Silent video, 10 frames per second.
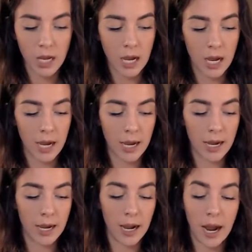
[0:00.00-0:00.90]

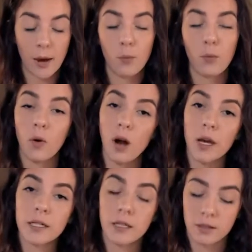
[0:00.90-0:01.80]

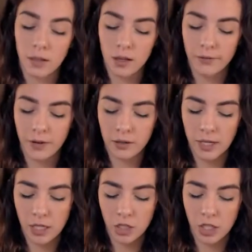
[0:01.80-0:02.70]
a solid
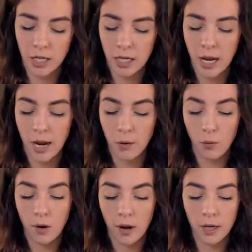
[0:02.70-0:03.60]
foundation. I
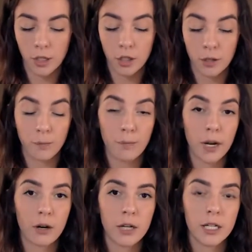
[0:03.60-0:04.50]
want a good
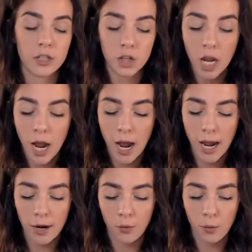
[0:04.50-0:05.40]
marriage.
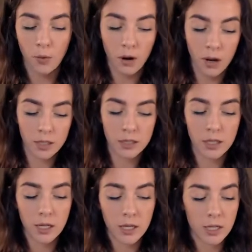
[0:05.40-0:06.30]
I want,
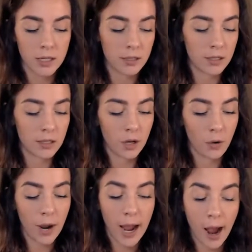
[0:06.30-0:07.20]
you
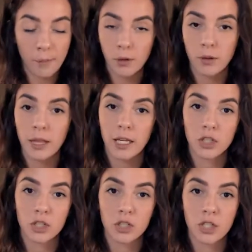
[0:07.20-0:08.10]
know, a happy
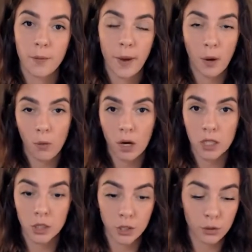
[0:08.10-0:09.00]
relationship. I want
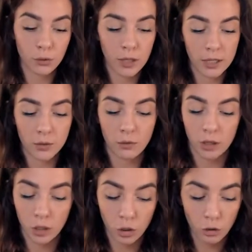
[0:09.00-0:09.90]
to do this
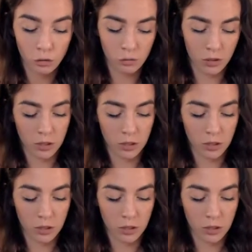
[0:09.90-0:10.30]
with you.